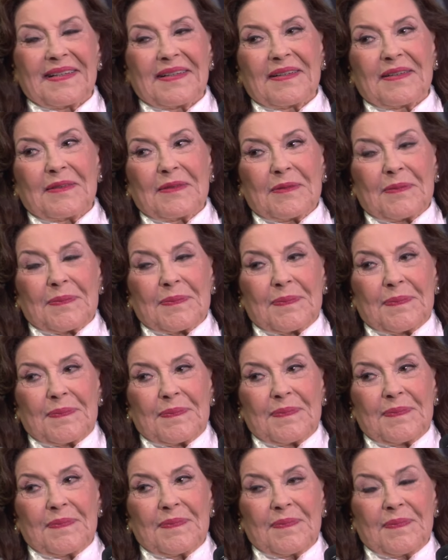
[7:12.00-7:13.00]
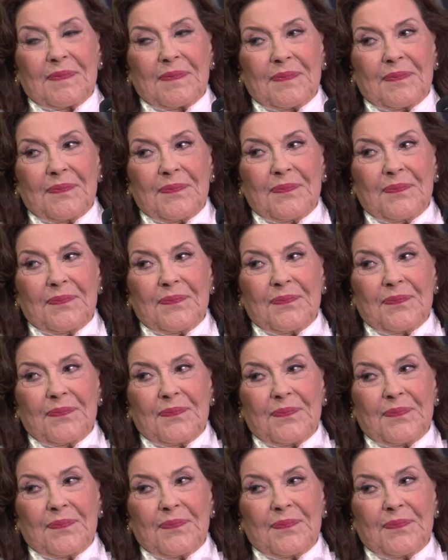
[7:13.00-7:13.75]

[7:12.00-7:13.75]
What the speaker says: (silence)